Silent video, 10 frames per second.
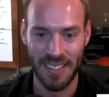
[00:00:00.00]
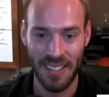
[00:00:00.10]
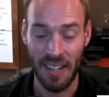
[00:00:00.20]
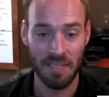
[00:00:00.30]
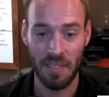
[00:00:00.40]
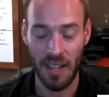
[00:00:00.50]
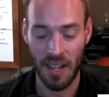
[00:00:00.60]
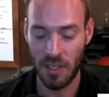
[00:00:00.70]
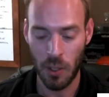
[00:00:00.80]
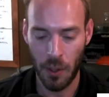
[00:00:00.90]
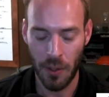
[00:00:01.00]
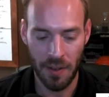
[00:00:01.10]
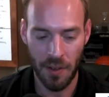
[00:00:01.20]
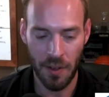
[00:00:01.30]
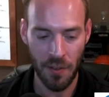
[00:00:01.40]
Yeah, I totally agree.
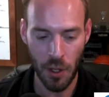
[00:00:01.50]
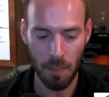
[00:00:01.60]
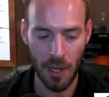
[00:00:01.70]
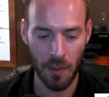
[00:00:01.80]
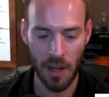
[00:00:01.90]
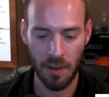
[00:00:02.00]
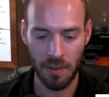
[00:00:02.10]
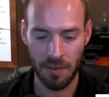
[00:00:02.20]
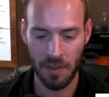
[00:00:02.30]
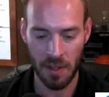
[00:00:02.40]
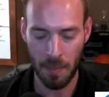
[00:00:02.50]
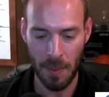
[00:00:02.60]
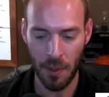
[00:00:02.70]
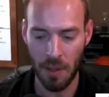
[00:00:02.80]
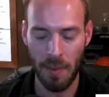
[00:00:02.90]
If you can be around the
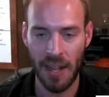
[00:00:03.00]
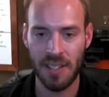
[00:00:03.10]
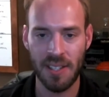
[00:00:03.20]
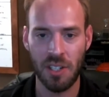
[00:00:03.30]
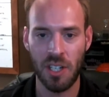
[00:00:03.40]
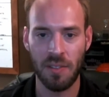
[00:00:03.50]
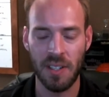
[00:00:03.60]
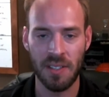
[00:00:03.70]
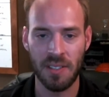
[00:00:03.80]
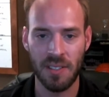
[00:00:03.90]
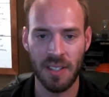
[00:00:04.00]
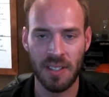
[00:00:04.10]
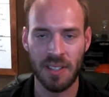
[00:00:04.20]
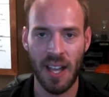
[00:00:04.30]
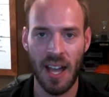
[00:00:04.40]
people, and the mindset shift it's
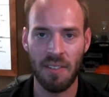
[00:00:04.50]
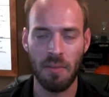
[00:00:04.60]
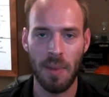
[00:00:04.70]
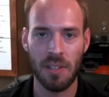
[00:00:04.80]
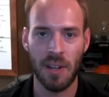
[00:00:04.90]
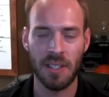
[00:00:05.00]
kind of amazing, right?